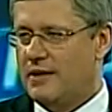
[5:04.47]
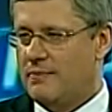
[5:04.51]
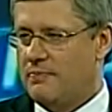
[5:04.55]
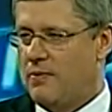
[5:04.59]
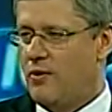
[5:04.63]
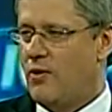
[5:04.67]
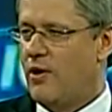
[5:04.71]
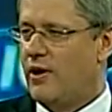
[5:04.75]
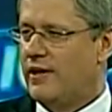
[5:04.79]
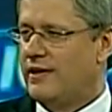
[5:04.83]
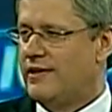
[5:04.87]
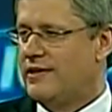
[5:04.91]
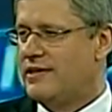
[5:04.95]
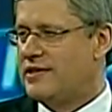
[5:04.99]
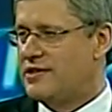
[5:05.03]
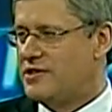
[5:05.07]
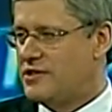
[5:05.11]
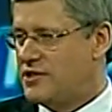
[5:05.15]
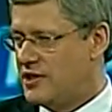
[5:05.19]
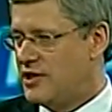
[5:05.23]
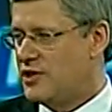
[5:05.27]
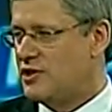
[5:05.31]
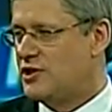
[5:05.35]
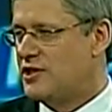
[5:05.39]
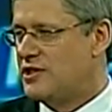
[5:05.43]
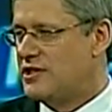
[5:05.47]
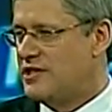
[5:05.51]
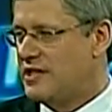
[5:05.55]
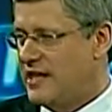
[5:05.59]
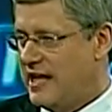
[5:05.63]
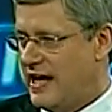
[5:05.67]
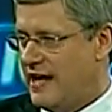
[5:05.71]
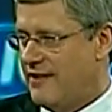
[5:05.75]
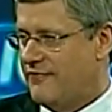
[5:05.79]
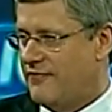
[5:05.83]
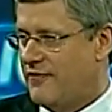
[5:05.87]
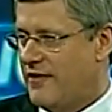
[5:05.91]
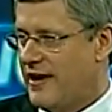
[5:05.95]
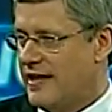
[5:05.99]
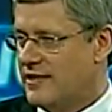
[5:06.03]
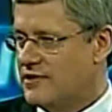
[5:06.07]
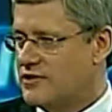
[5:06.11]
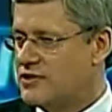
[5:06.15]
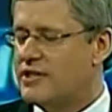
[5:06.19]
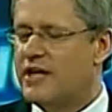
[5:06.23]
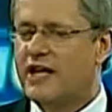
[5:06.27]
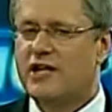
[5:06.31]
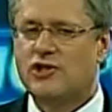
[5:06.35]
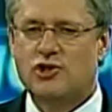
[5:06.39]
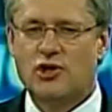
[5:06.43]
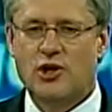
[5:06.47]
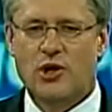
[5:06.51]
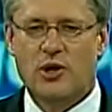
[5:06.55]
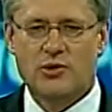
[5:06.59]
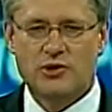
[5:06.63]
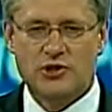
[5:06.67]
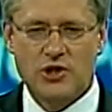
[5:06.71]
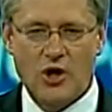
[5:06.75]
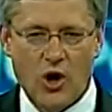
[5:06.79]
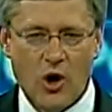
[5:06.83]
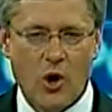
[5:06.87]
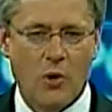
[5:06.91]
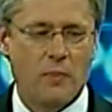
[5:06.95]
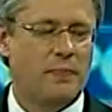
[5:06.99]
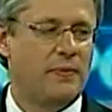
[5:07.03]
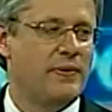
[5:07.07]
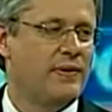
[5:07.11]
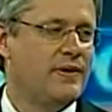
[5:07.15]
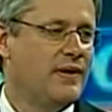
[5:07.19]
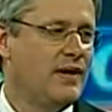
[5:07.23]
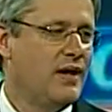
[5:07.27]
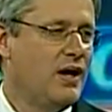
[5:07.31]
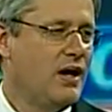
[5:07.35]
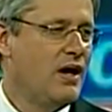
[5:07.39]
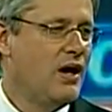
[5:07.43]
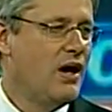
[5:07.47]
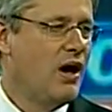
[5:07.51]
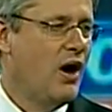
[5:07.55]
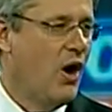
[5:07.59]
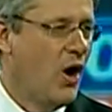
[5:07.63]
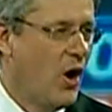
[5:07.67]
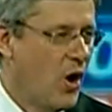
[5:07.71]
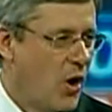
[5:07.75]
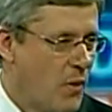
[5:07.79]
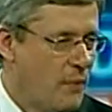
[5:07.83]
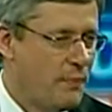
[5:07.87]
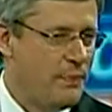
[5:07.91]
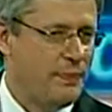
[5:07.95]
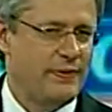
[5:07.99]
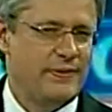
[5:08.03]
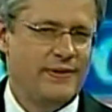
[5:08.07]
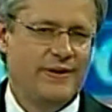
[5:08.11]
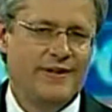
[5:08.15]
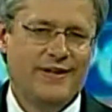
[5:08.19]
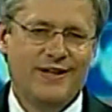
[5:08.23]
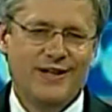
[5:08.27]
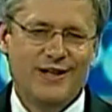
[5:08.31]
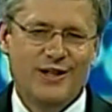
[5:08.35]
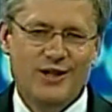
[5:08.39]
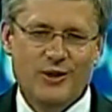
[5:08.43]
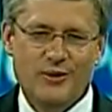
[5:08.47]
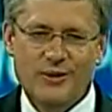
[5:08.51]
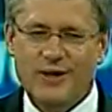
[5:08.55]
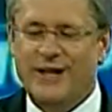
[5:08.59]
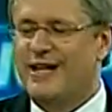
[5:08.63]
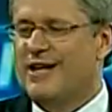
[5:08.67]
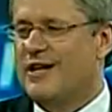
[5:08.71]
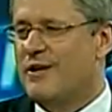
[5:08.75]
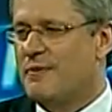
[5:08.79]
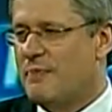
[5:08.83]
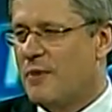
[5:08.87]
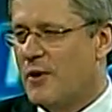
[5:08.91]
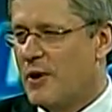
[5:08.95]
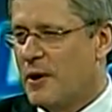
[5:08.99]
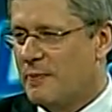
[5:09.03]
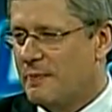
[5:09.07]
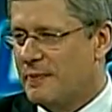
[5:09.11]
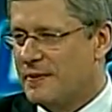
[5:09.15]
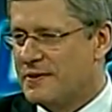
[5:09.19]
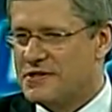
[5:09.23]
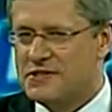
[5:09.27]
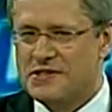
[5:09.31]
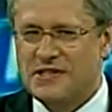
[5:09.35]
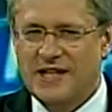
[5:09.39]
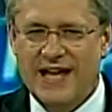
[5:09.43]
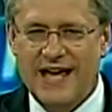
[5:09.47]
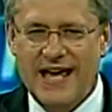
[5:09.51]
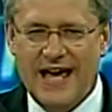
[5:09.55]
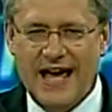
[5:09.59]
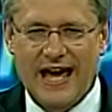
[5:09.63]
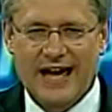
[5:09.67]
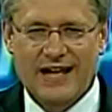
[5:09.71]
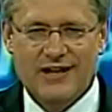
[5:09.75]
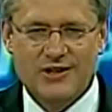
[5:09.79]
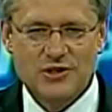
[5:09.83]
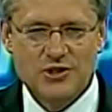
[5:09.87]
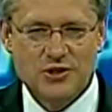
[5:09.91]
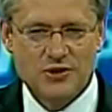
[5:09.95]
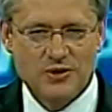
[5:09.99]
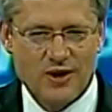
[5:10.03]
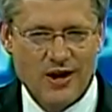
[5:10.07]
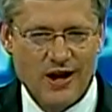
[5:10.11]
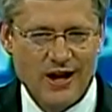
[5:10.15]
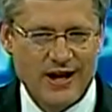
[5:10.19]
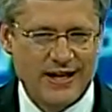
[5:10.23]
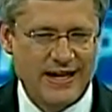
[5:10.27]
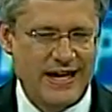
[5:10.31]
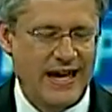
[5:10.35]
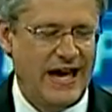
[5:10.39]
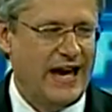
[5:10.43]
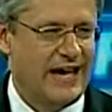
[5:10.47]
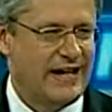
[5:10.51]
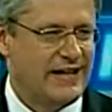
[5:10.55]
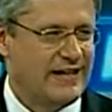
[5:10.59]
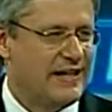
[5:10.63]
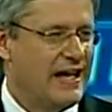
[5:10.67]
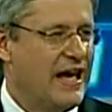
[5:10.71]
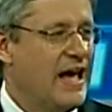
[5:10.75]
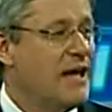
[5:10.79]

important decision today, friends. They chose hope, unity of purpose, and a strong Canada.